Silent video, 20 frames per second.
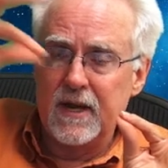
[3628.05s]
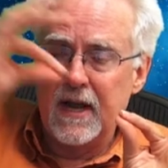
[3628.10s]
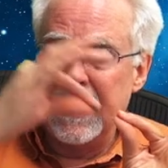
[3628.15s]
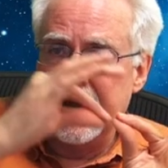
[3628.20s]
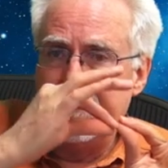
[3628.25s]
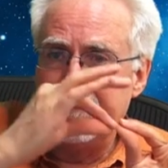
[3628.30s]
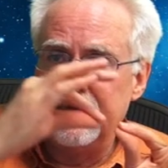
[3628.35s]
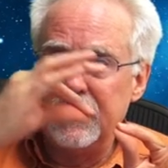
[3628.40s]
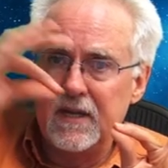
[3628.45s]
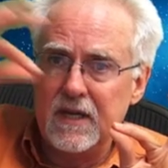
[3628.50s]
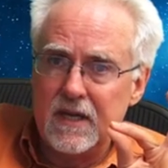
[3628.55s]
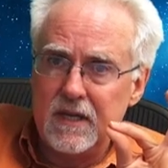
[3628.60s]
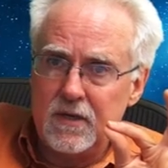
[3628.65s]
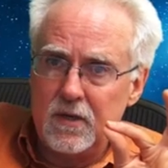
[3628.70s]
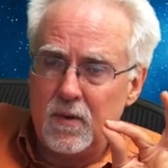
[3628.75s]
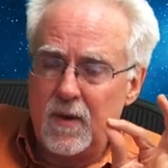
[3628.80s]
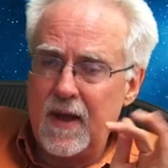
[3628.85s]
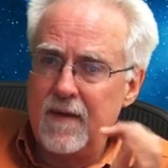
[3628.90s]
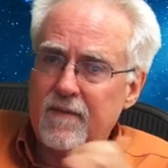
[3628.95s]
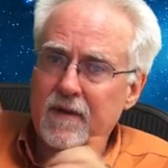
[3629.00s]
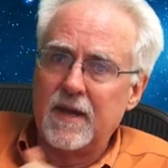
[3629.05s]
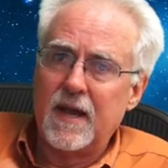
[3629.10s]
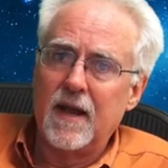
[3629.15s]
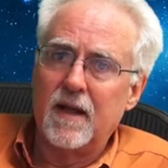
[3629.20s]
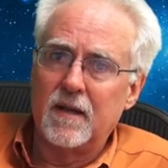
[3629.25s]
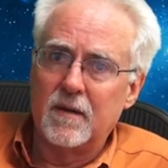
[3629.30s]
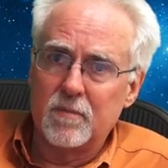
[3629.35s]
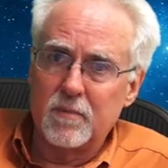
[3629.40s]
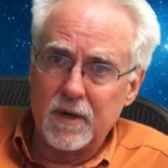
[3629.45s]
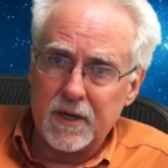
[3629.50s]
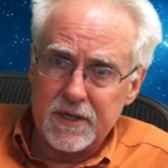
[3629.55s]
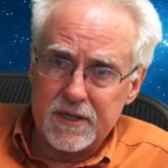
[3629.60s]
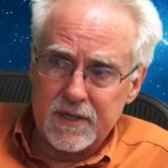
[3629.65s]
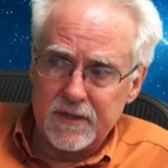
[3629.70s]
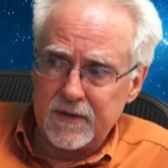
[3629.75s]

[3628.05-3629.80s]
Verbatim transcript: and then you have a calibration